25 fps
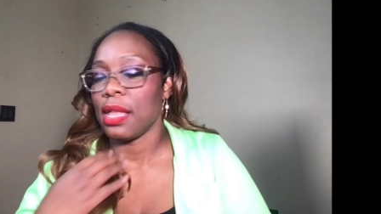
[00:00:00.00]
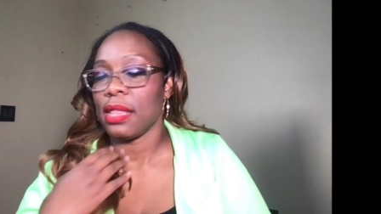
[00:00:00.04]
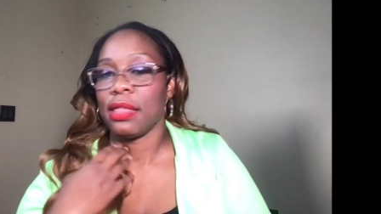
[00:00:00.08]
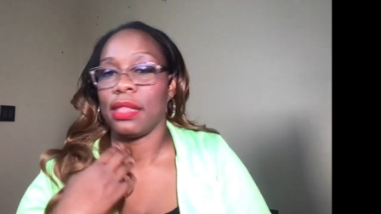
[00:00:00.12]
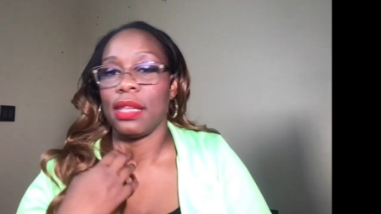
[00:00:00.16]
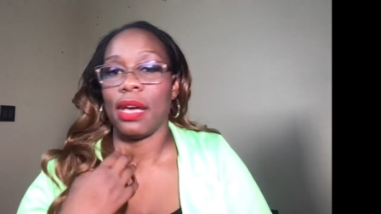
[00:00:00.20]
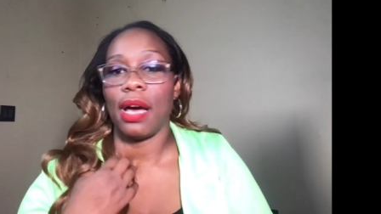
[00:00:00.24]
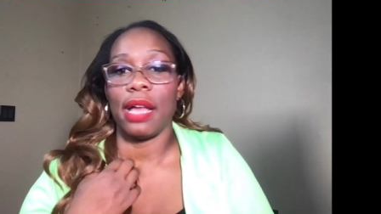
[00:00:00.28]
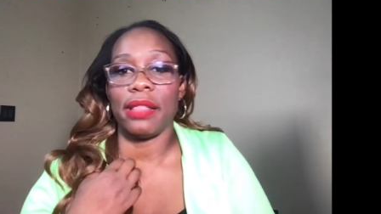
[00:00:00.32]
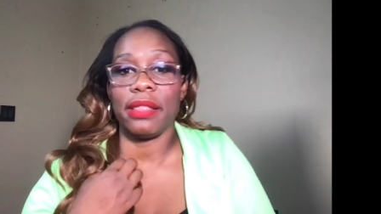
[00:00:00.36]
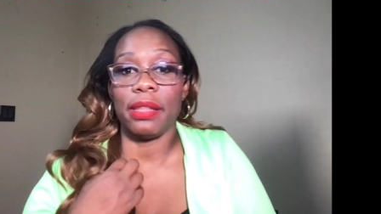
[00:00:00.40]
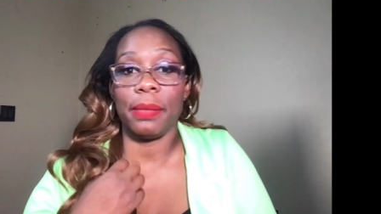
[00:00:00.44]

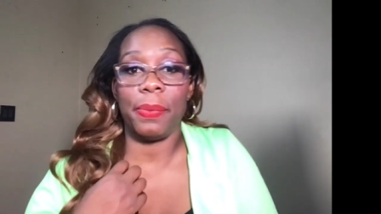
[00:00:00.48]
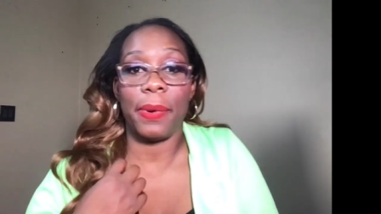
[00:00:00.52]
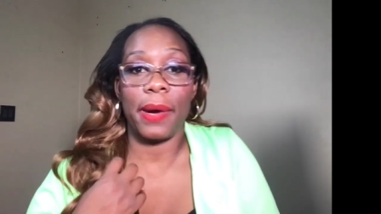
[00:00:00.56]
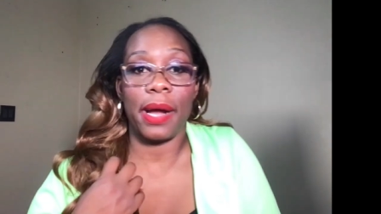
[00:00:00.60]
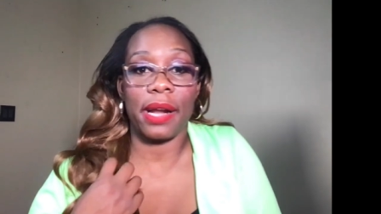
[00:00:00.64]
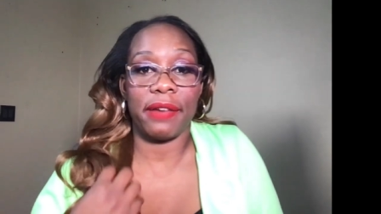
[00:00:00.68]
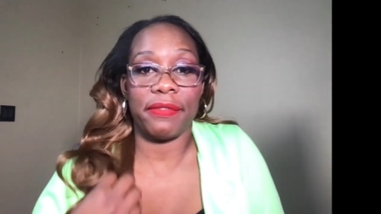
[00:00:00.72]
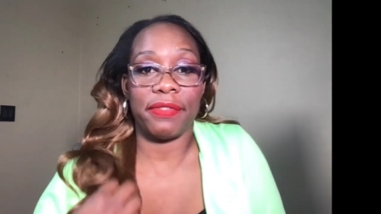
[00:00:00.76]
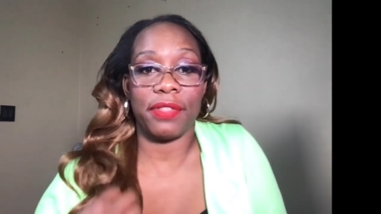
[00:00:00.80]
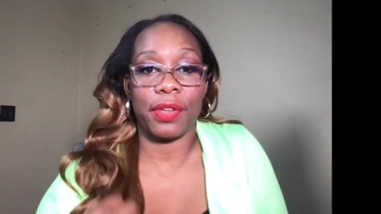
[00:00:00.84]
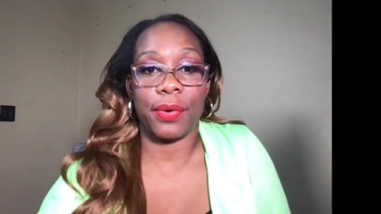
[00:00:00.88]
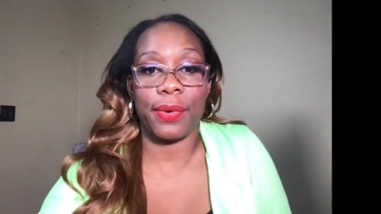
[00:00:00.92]
The other
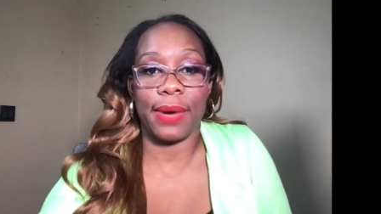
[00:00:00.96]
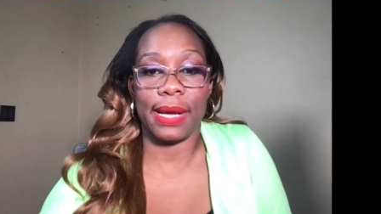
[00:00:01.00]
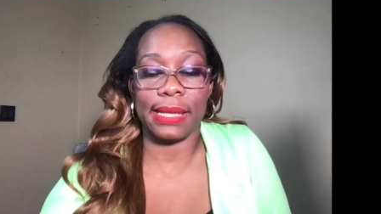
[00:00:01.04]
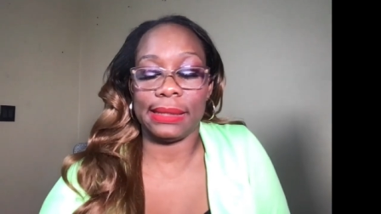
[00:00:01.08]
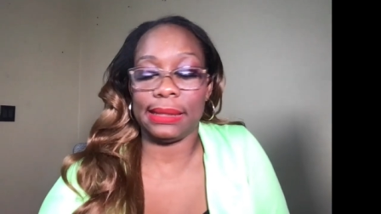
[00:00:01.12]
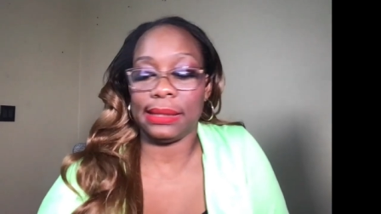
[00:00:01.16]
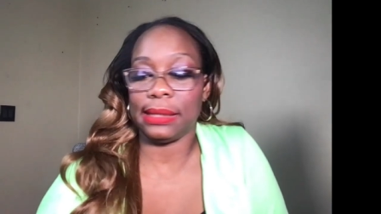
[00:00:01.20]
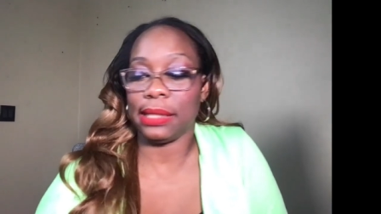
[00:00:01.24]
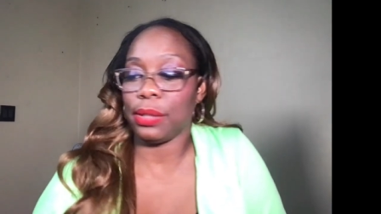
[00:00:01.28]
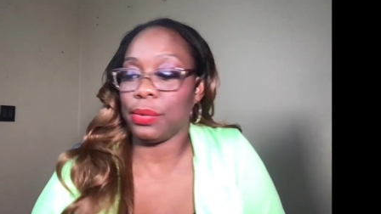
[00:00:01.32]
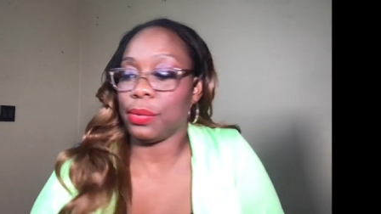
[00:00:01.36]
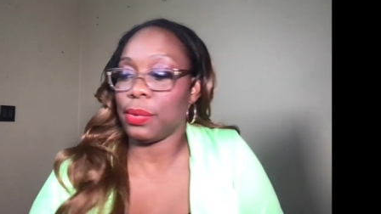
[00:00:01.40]
part of the
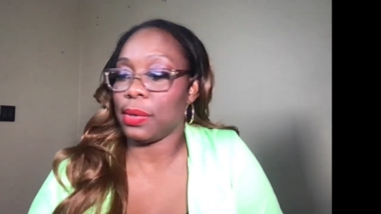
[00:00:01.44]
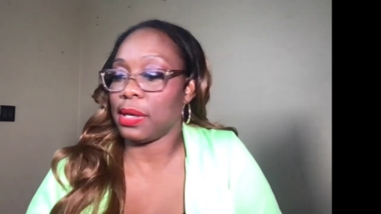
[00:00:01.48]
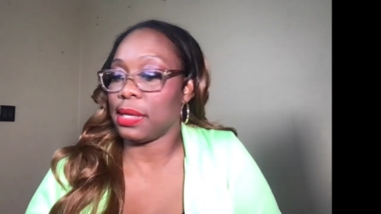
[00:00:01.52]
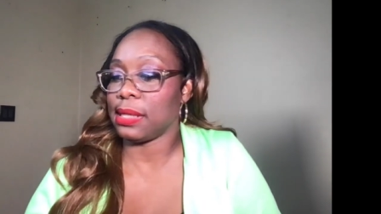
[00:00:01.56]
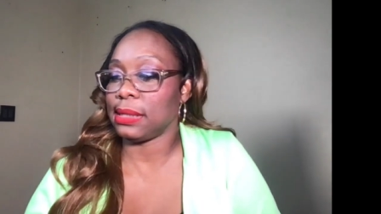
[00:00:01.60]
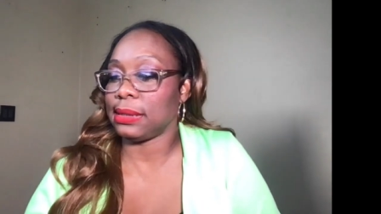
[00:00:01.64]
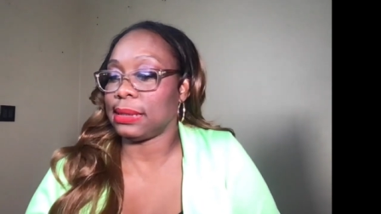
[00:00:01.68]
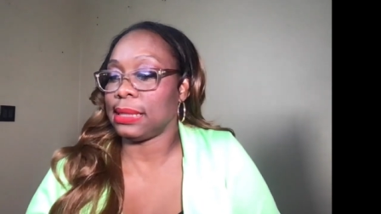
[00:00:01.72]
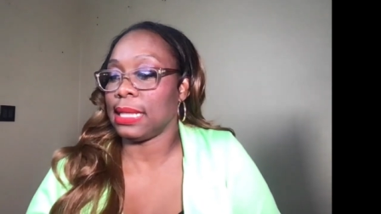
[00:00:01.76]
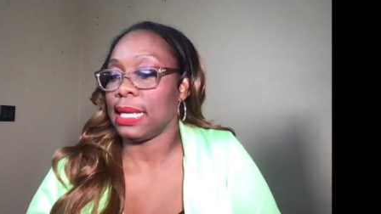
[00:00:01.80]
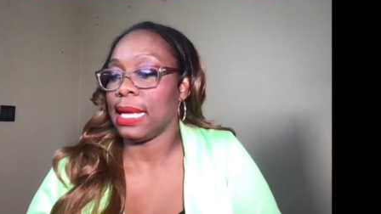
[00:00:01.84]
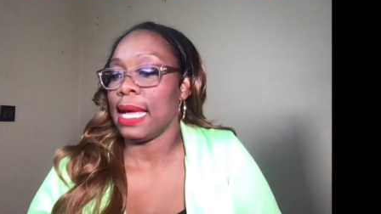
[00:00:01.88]
question
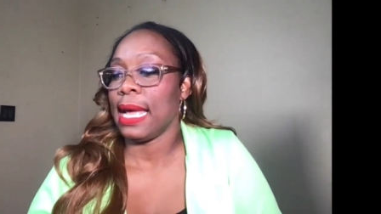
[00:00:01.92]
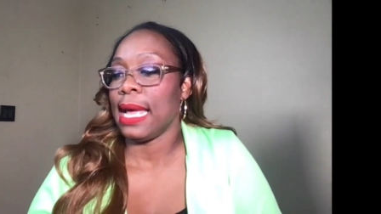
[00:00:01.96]
was,